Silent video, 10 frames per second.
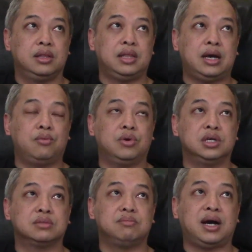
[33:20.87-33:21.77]
That
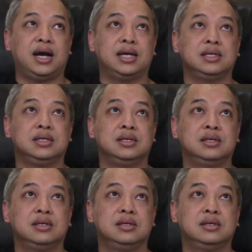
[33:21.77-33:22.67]
was my
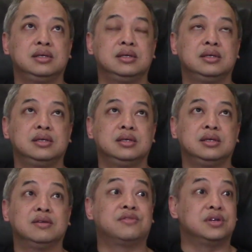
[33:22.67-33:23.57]

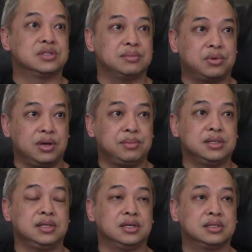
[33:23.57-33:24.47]
first deployment,
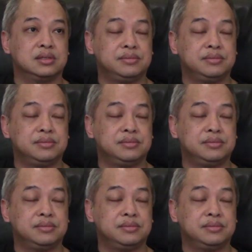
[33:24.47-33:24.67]
yes.